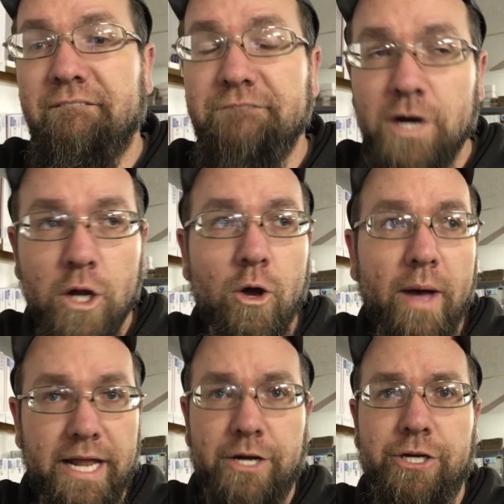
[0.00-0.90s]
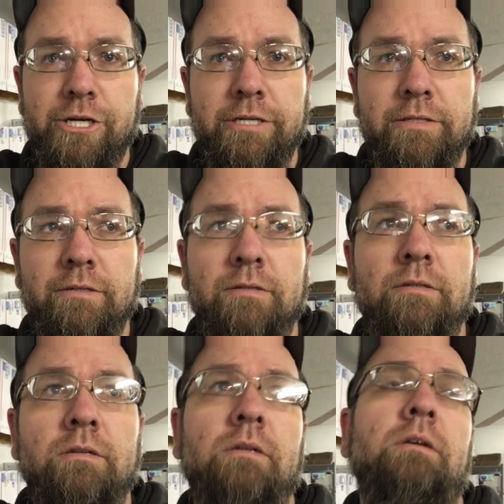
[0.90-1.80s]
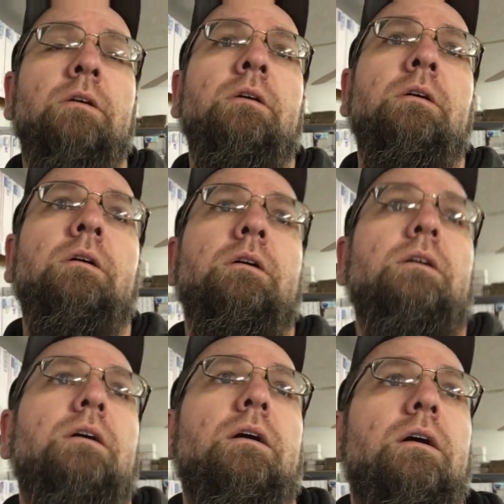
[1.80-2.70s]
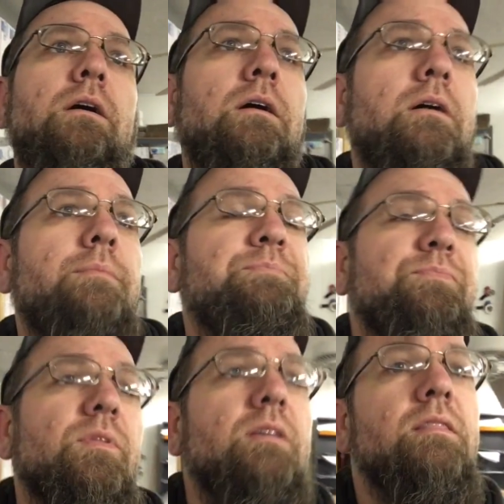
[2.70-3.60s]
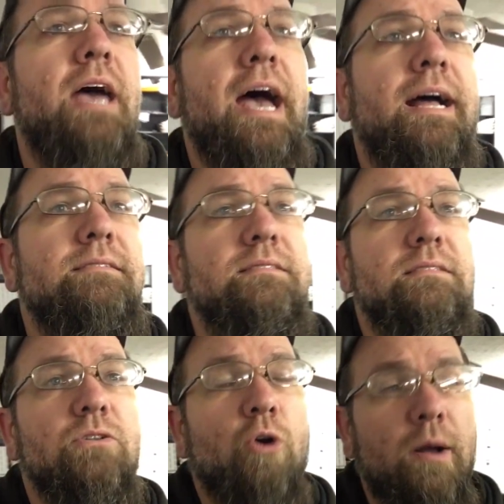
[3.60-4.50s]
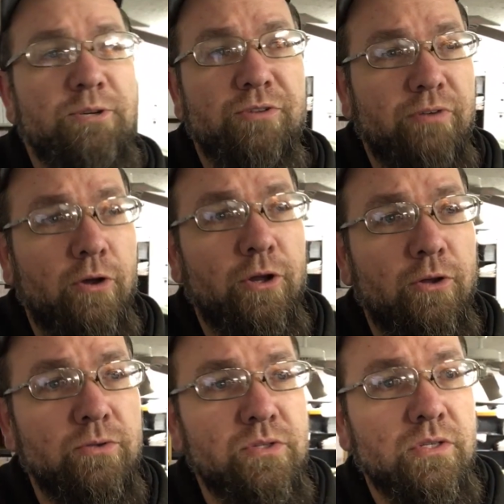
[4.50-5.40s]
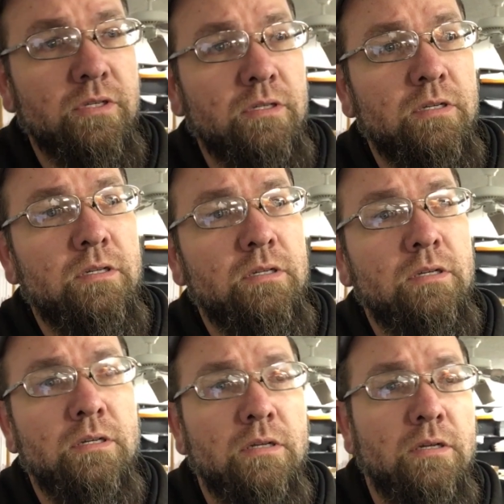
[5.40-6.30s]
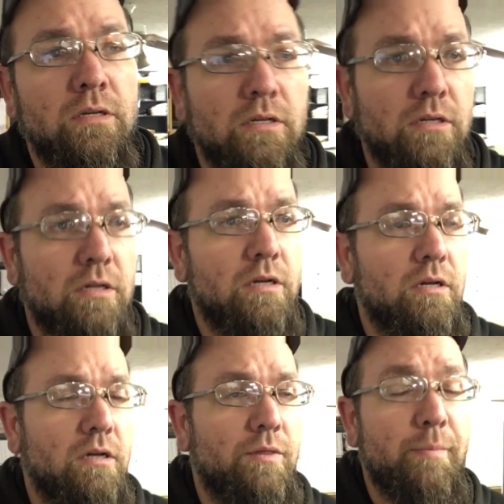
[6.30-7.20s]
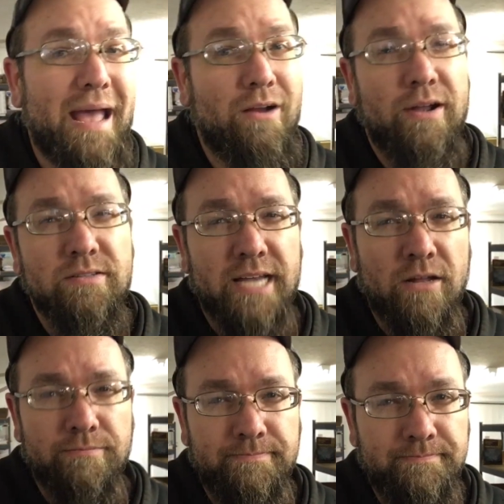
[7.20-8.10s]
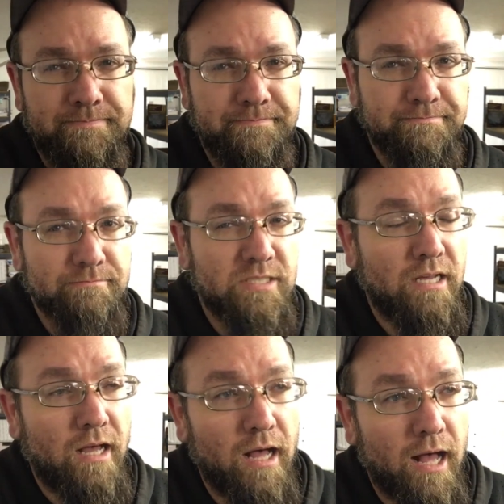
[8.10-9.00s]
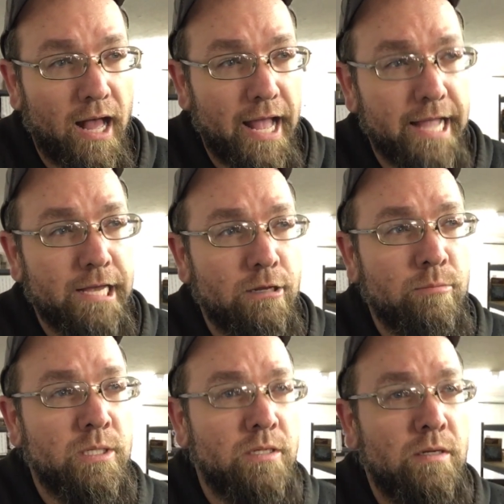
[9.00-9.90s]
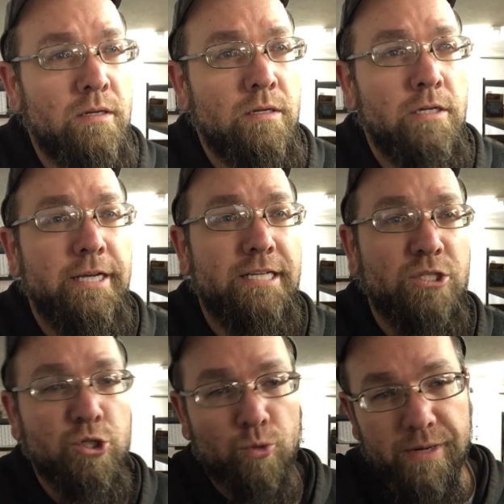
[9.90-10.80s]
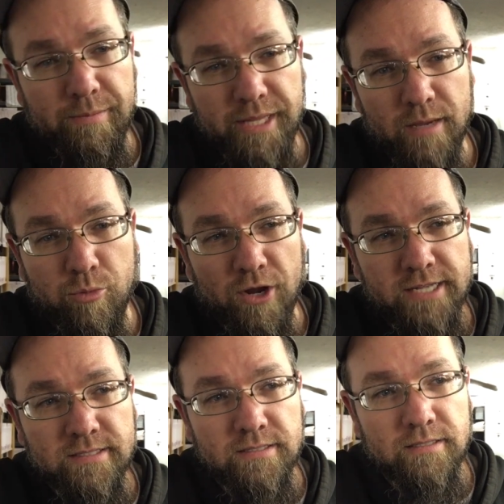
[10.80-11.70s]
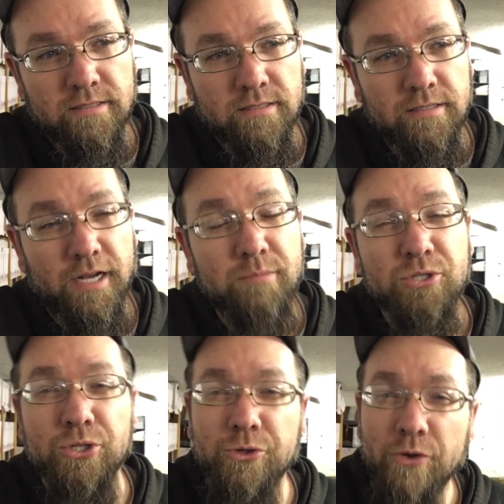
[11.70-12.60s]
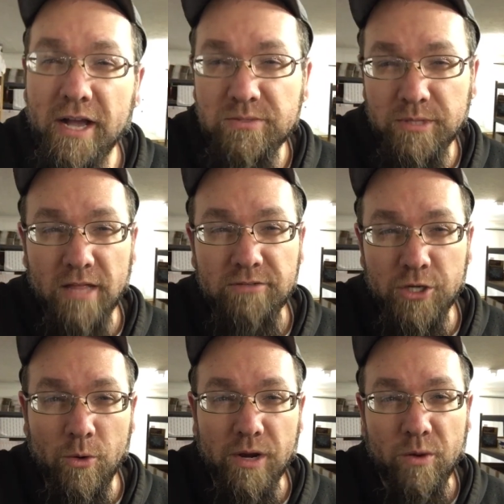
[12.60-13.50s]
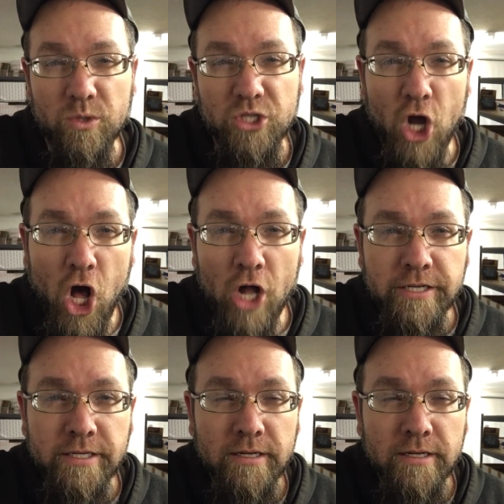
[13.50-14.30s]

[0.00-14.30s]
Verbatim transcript: photo editor uh, that crops your photos uh, the background's out. Uh, I am extremely impressed. I'm sure you guys would love to know what it was called.